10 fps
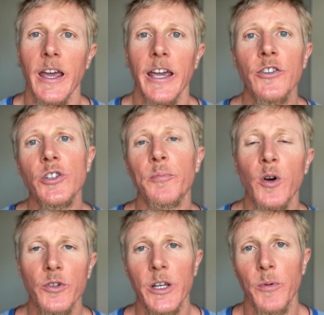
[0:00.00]
Here's a
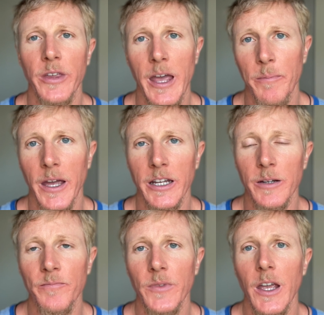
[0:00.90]
pro tip with Campendium.
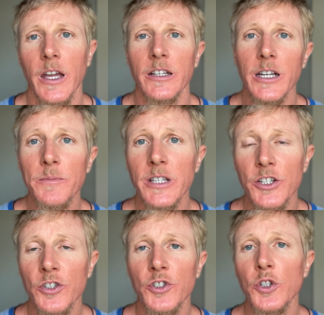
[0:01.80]
Dump
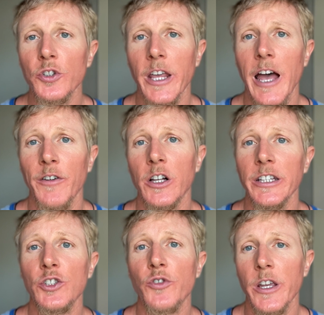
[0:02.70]
stations usually have a
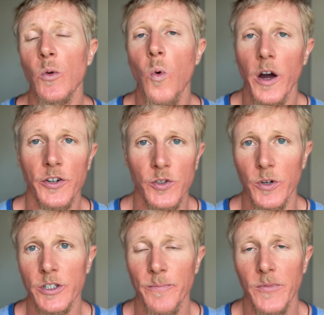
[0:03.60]
clean drinking water
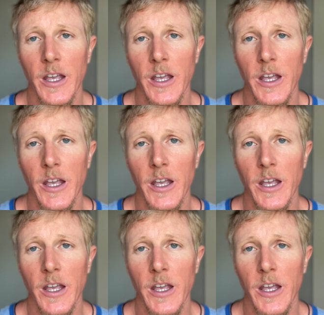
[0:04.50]
source.